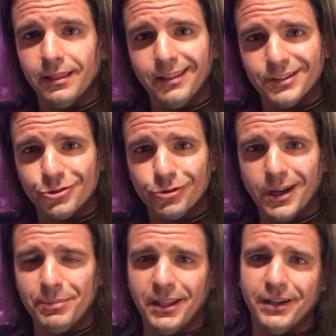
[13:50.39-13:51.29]
let's
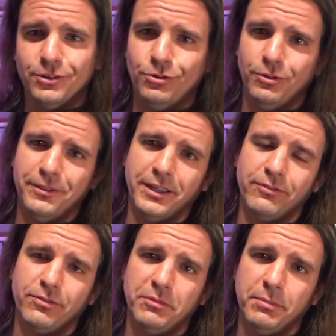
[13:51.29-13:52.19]
try playing the whole
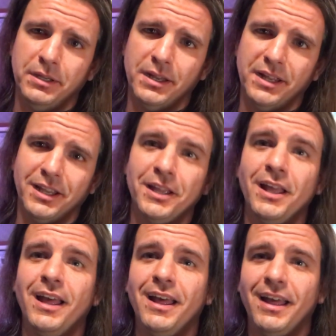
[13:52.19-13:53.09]
thing from the beginning
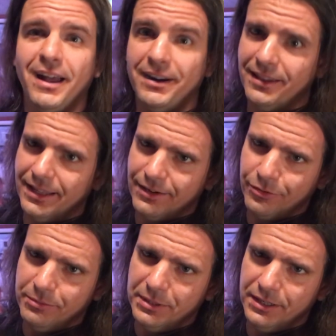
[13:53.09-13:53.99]
and then
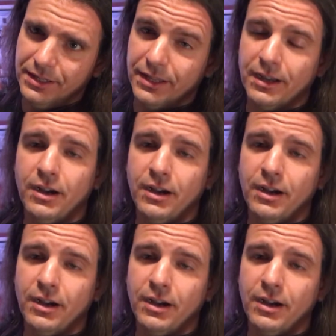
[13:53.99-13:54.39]
repeating.